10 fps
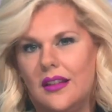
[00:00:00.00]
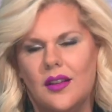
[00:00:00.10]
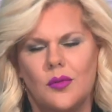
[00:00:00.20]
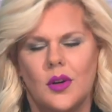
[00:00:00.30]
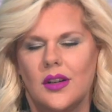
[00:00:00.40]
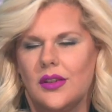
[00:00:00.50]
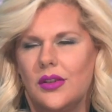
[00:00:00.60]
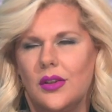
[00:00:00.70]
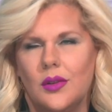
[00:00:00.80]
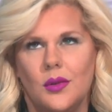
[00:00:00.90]
They've
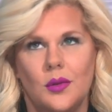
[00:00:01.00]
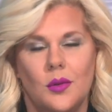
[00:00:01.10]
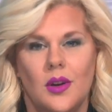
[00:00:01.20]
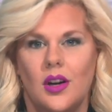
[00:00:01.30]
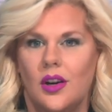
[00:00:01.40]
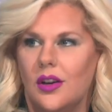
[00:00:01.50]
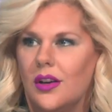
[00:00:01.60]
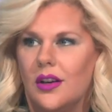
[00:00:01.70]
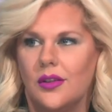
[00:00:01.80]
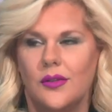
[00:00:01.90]
worked too
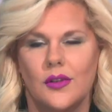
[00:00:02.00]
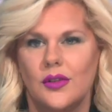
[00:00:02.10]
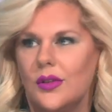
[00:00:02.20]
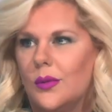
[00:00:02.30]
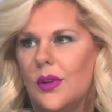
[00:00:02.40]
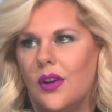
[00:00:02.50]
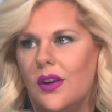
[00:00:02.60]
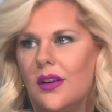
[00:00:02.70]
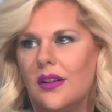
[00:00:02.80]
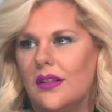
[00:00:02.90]
hard for too
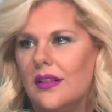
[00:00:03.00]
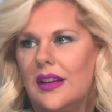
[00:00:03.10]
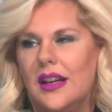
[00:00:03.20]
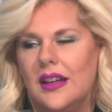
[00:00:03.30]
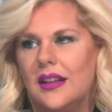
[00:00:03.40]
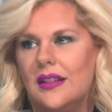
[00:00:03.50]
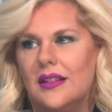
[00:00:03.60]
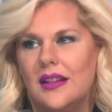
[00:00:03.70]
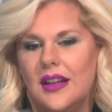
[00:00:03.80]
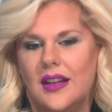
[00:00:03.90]
long, and